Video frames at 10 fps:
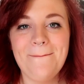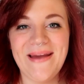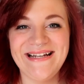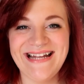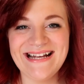
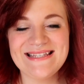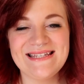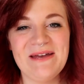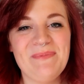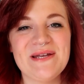My next
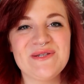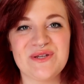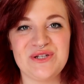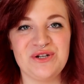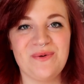tip is
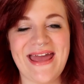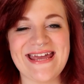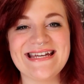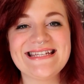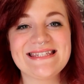to do
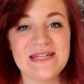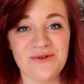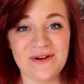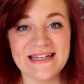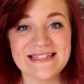a
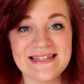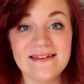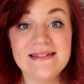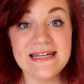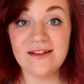serious
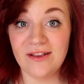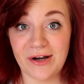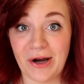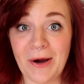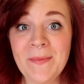
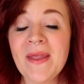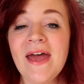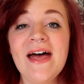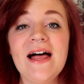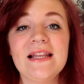declutter.
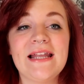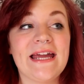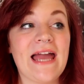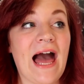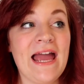
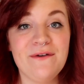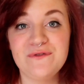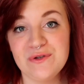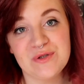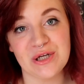Like, I have
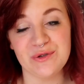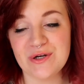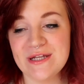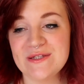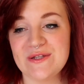2
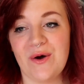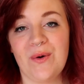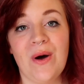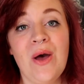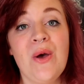children,
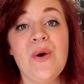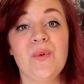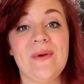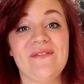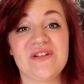so
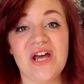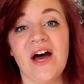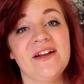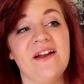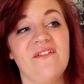we have a
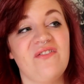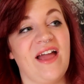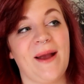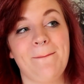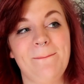ton of
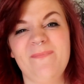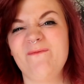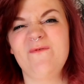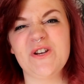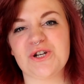like
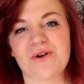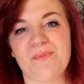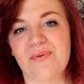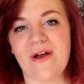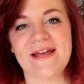
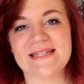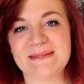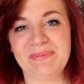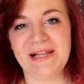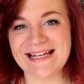Fisher-Price
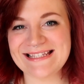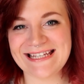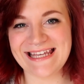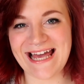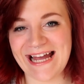
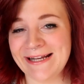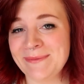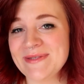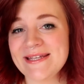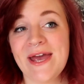plasticky
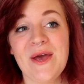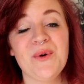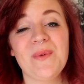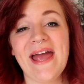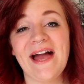items.
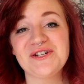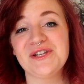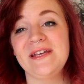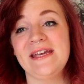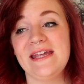We
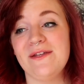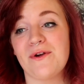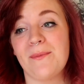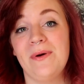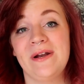actually
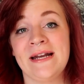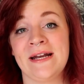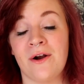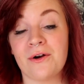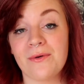either put it
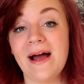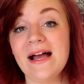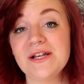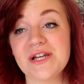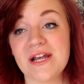in our
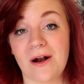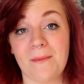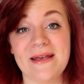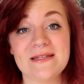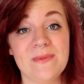garage, in our
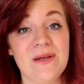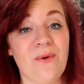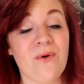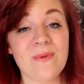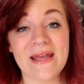
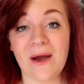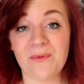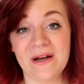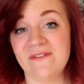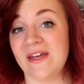basement, or we got
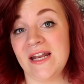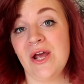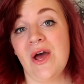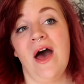rid of it.